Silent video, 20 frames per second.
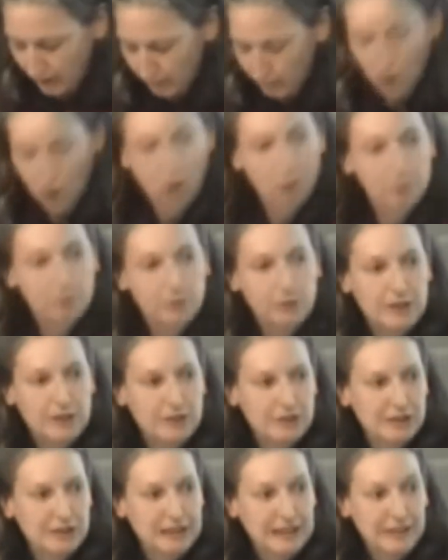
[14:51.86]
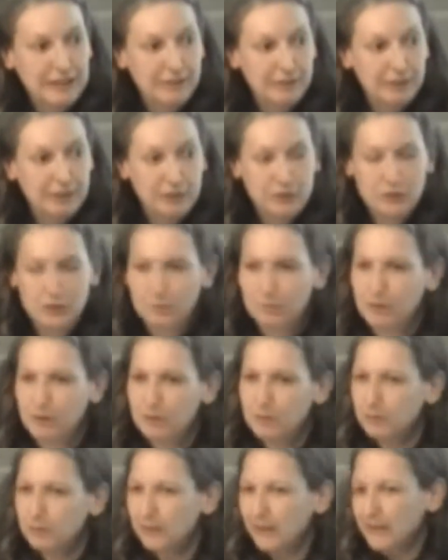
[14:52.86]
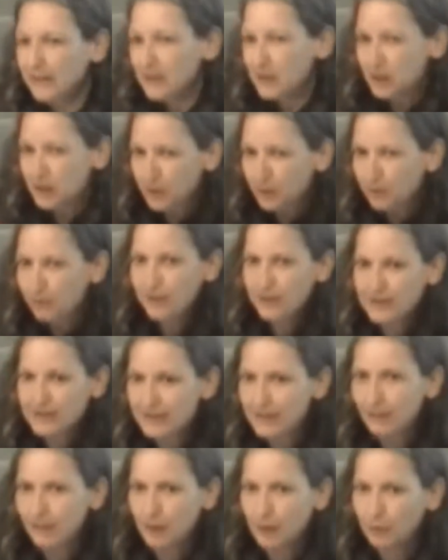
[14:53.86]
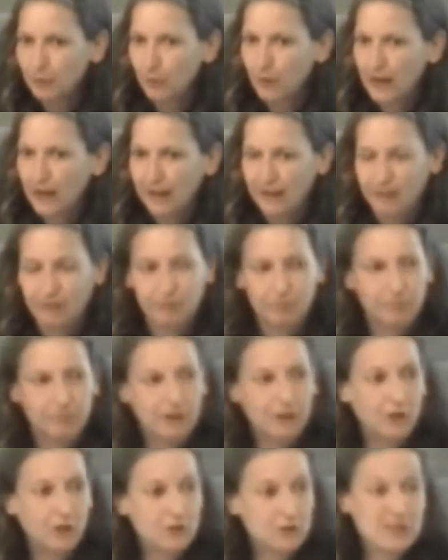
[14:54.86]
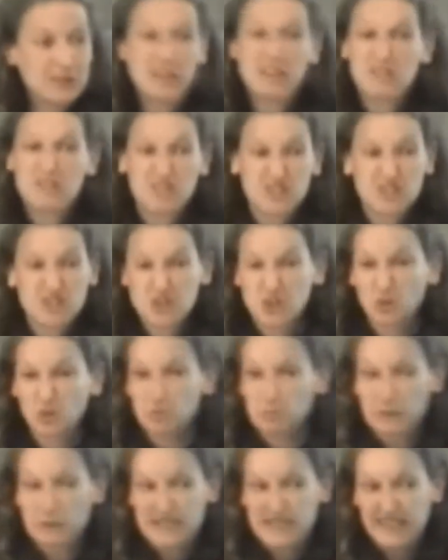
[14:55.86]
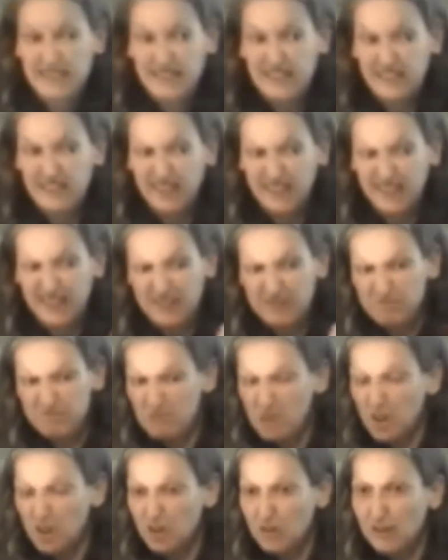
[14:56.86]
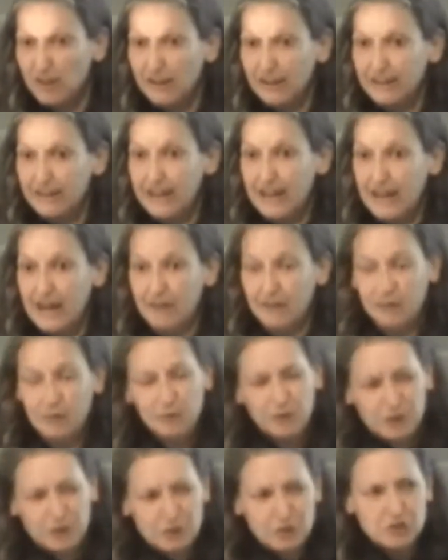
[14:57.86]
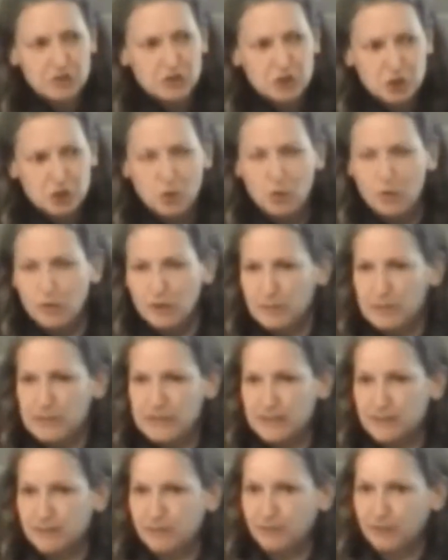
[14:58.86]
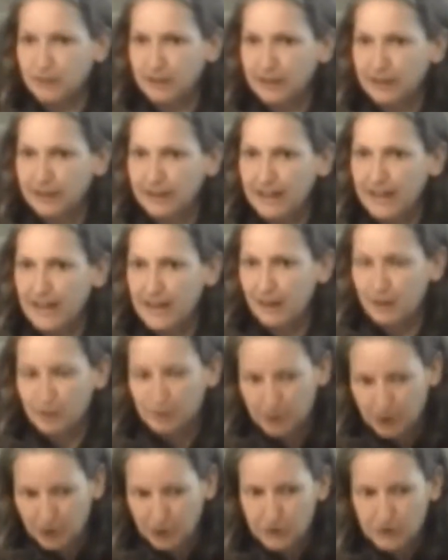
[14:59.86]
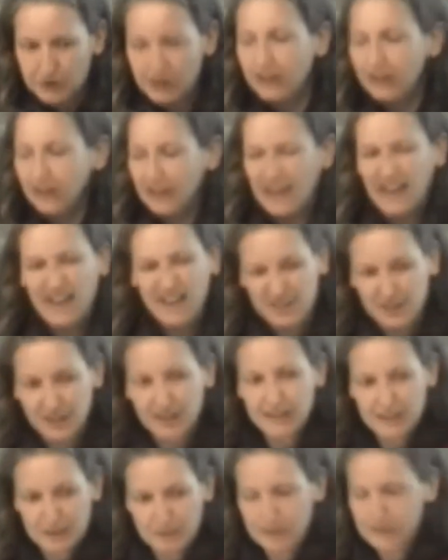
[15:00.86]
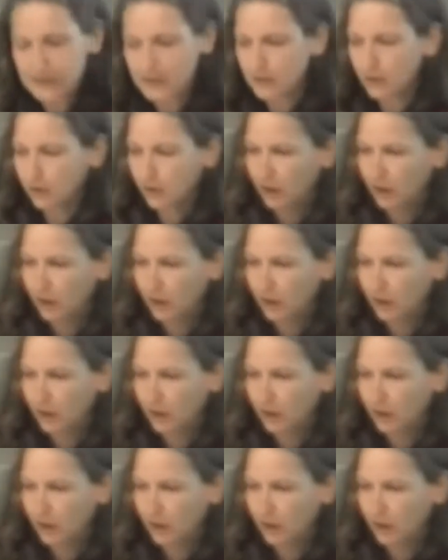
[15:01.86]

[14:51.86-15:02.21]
operational evolution. People begin to do things their own way because the soil particularly not great in that area. We're going to use the shoring a bit differently in that area because actually it's a bit soggy